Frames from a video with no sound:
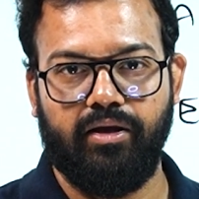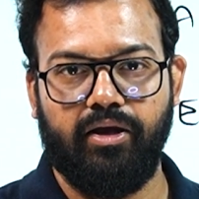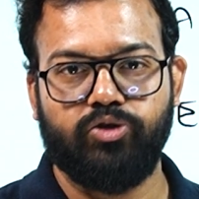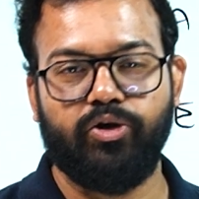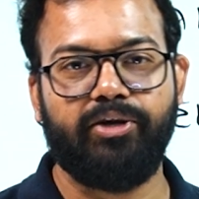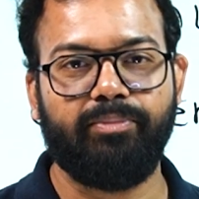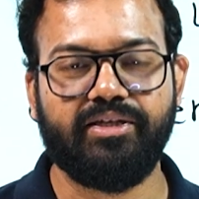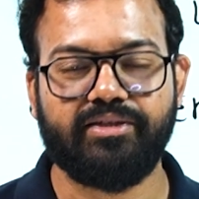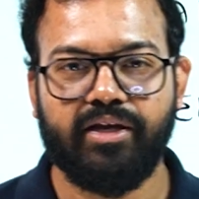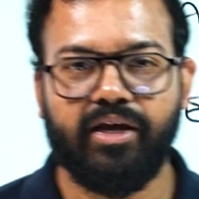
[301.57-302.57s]
So it
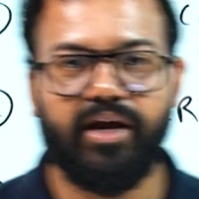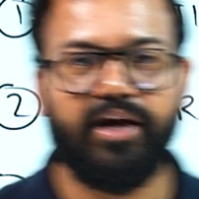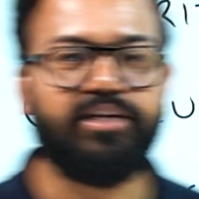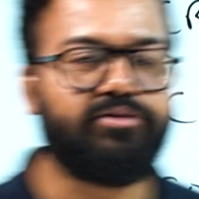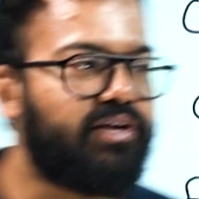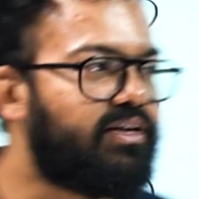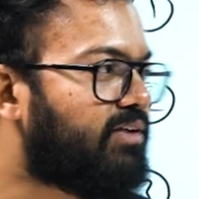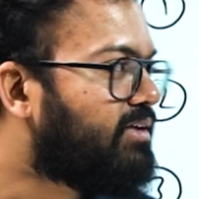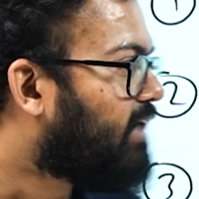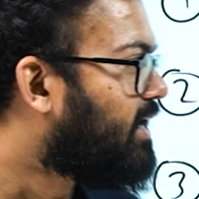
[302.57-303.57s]
means it is very,
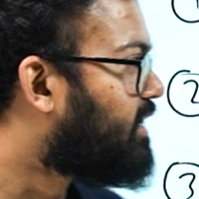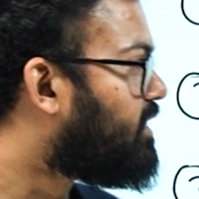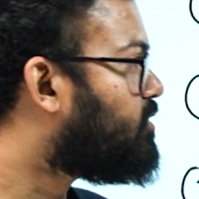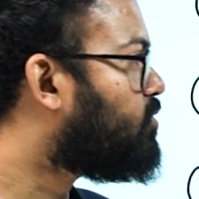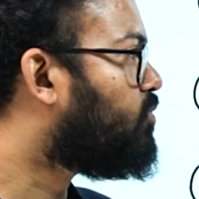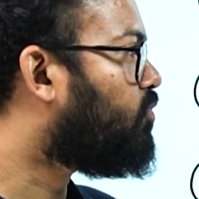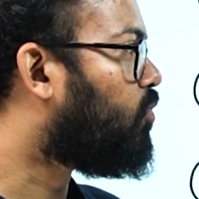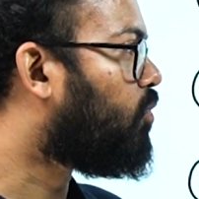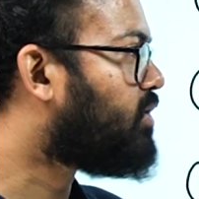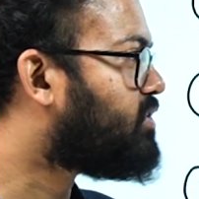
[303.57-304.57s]
very vital to
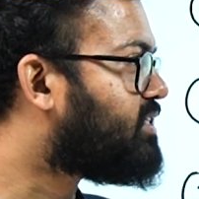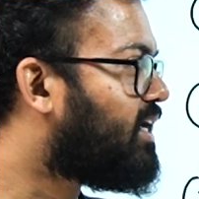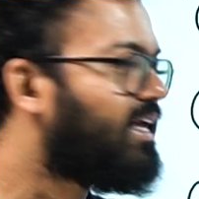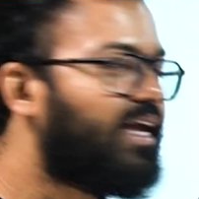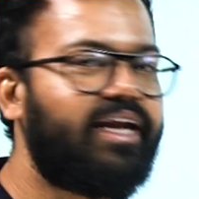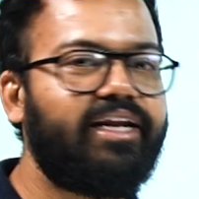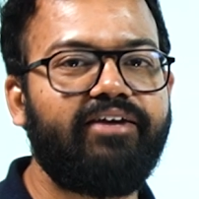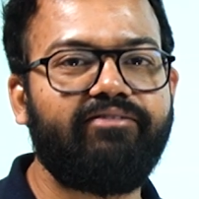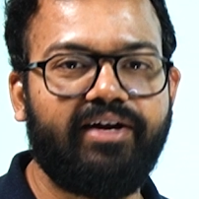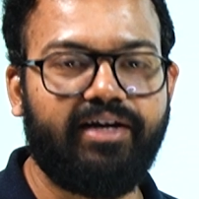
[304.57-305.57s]
study any
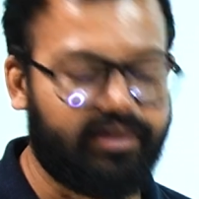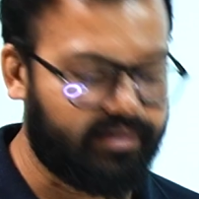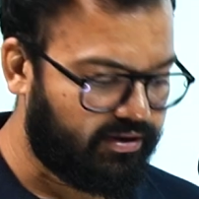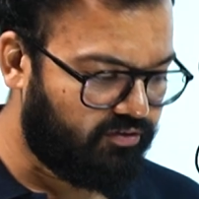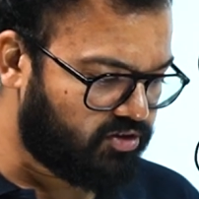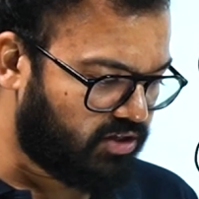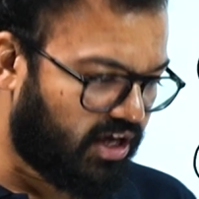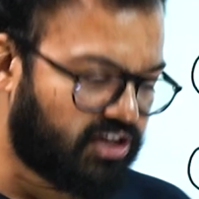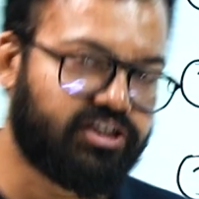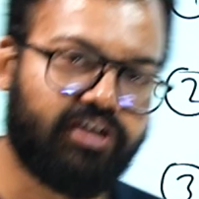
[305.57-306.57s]
event. If you see
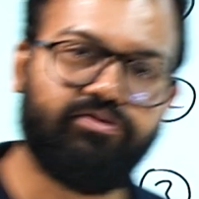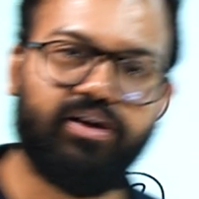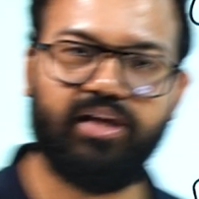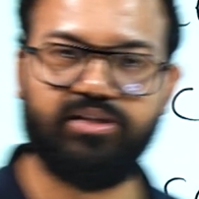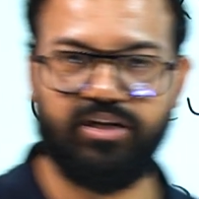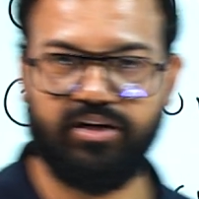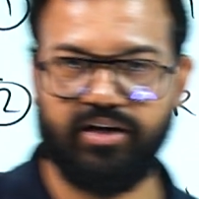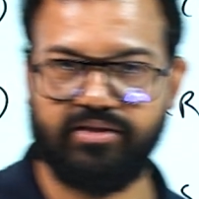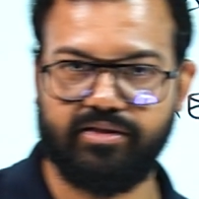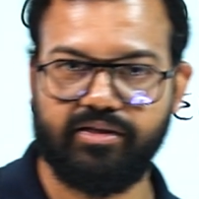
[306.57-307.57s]
Asian financial
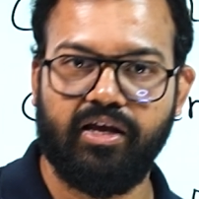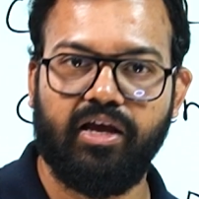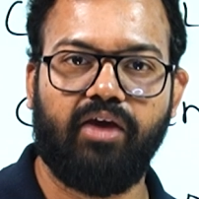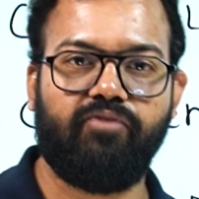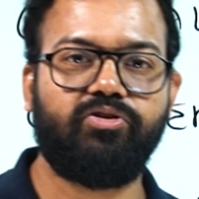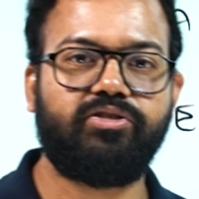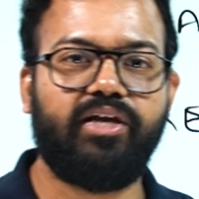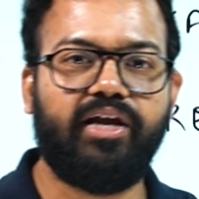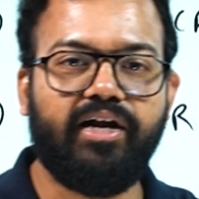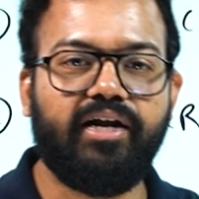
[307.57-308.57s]
crisis, if you see
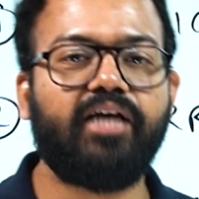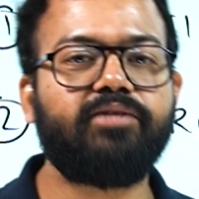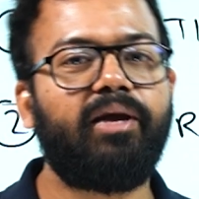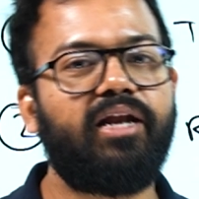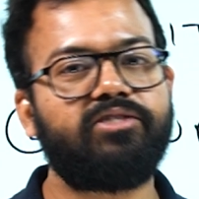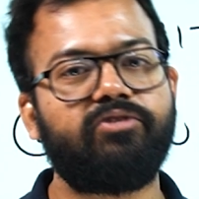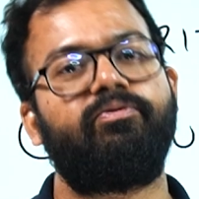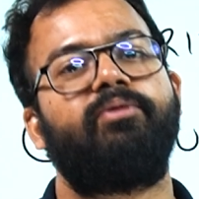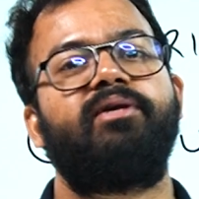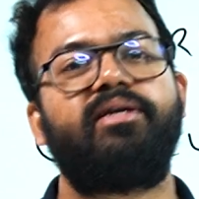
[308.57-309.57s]
India's balance of
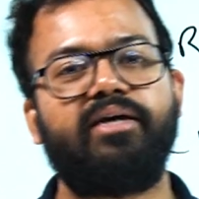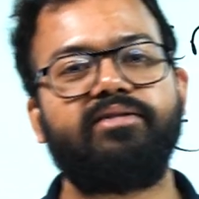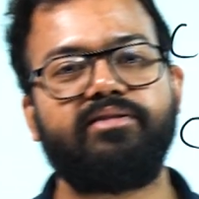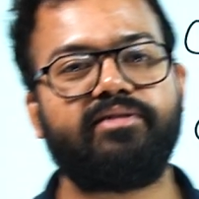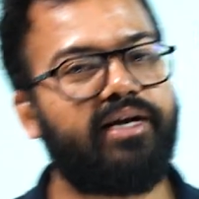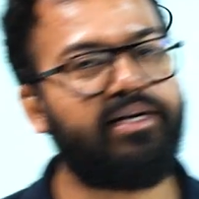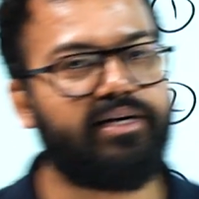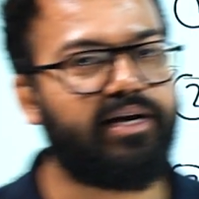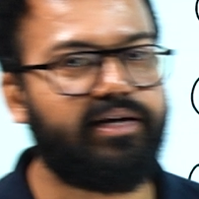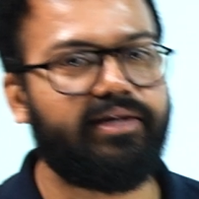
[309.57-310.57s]
payment crisis in
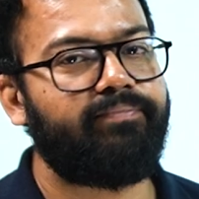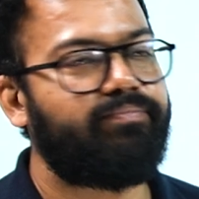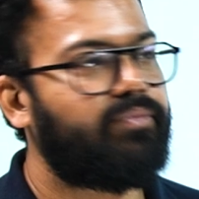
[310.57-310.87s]
1990,